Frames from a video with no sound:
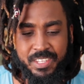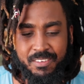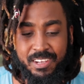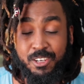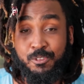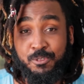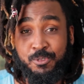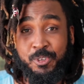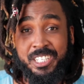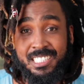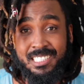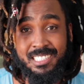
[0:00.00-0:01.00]
If I could
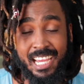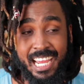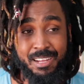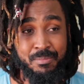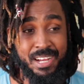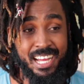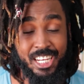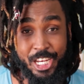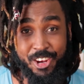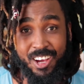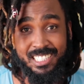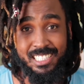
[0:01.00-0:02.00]
freeze time
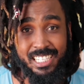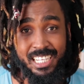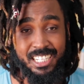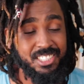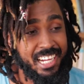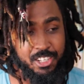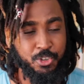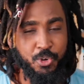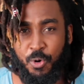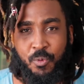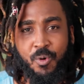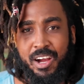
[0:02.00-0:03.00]
and not age, I
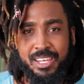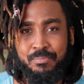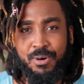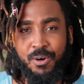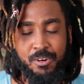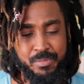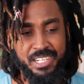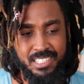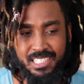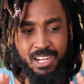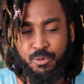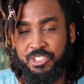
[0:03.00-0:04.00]
don't want the power
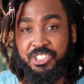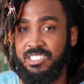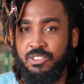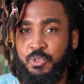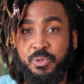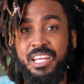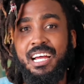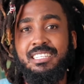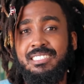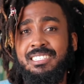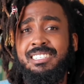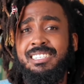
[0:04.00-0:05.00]
because I would just do that.